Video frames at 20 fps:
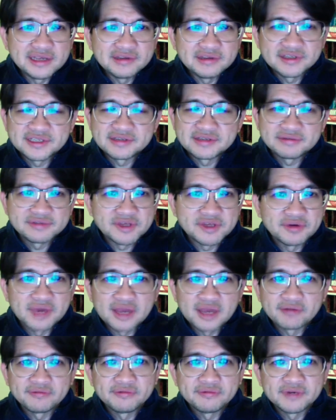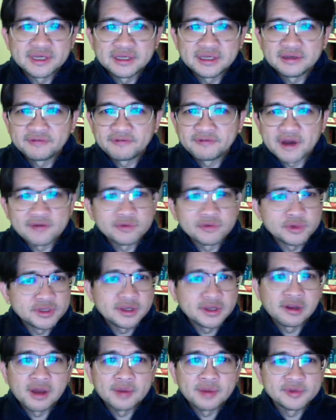just so every 500
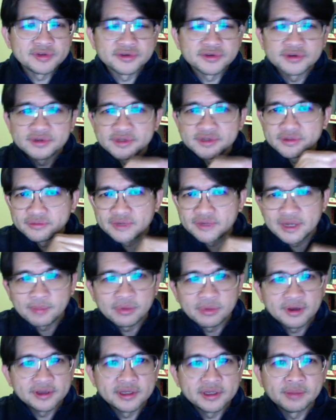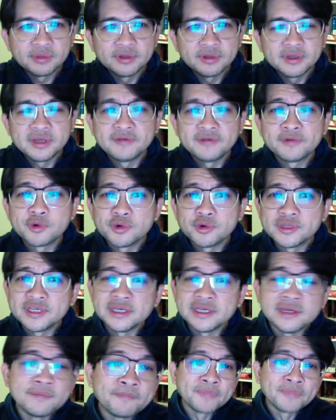kilometers reapply WD-40,